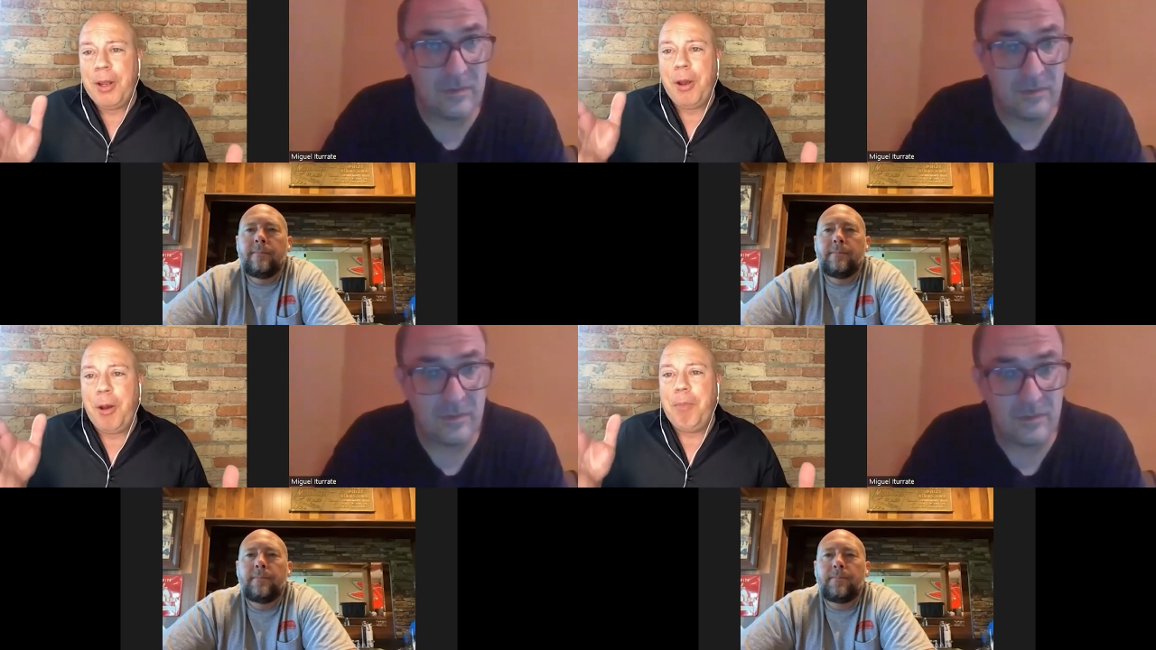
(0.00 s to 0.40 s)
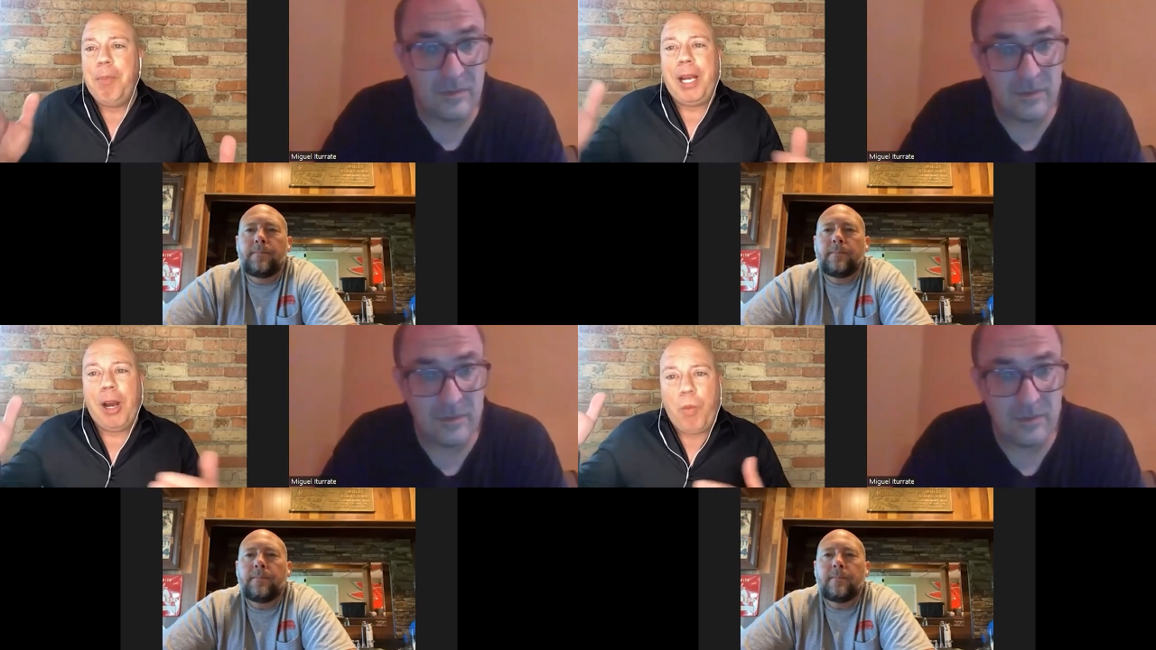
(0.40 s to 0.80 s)
Speaker 1: Miguel,
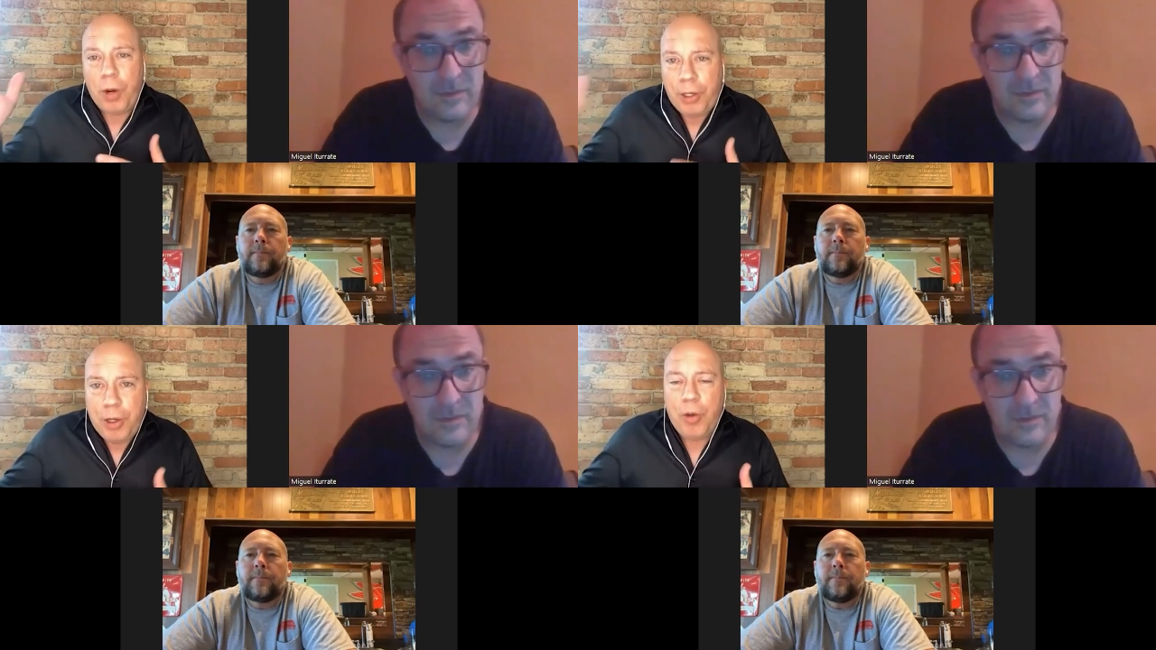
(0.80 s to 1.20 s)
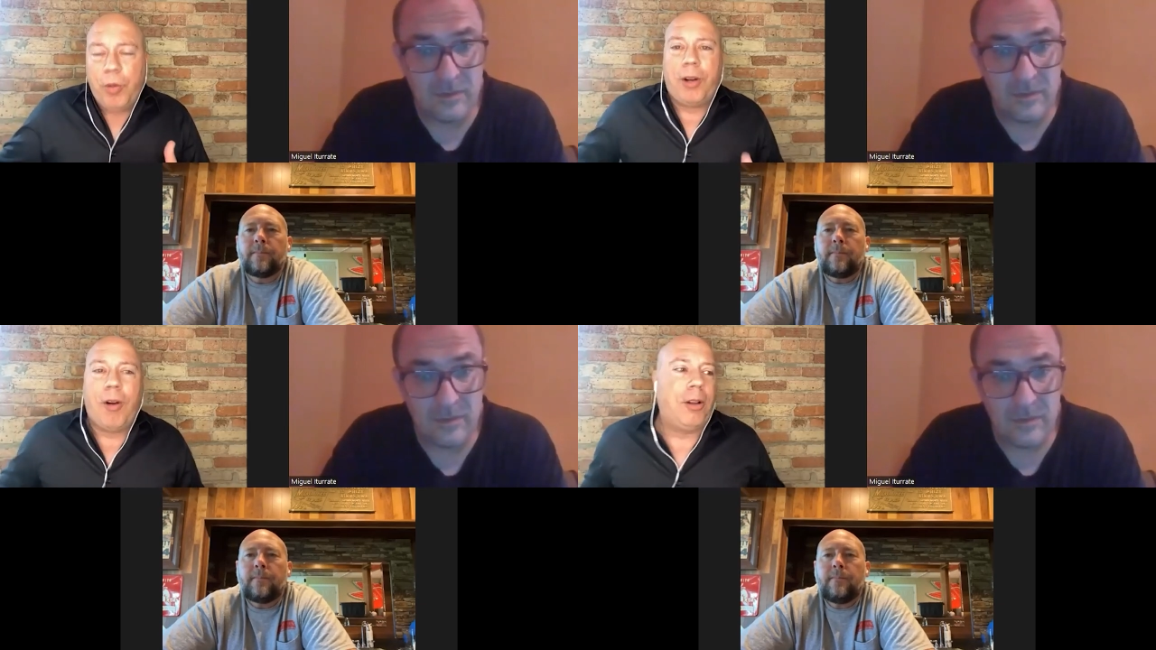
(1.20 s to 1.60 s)
what do you
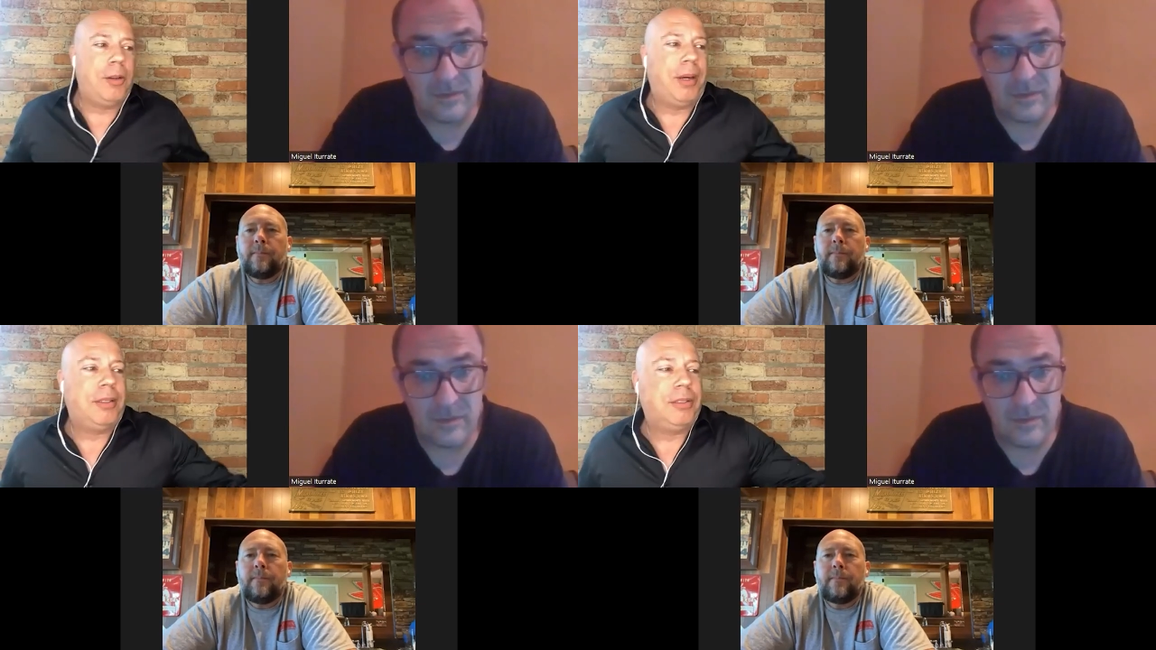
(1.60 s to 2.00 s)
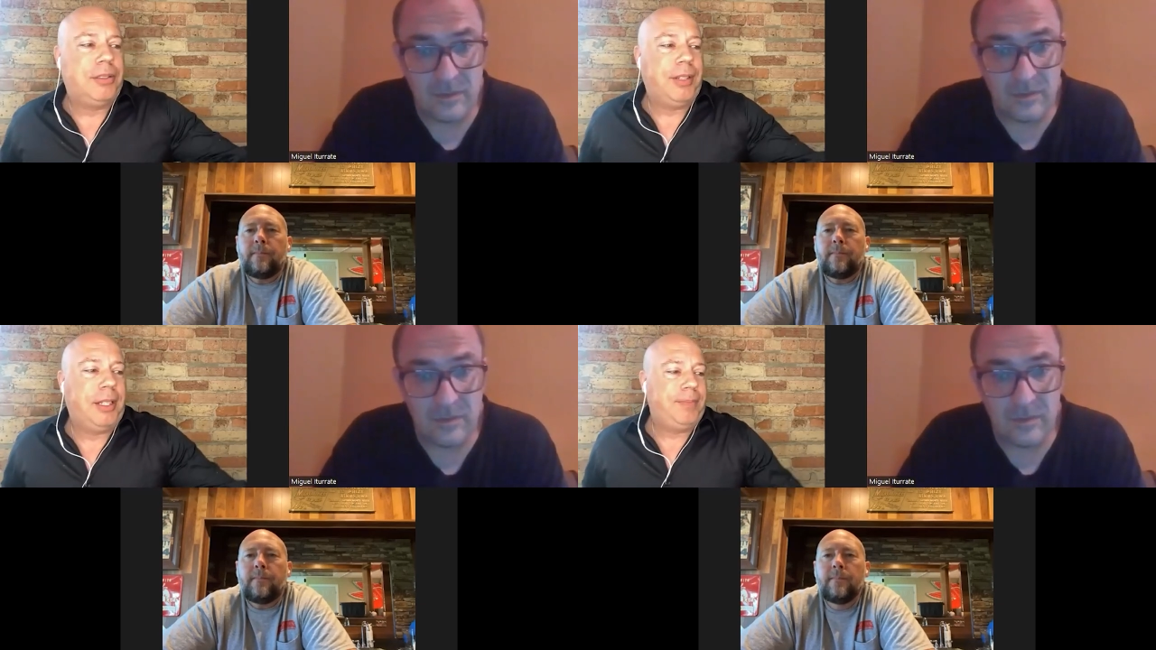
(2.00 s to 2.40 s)
recall about this event?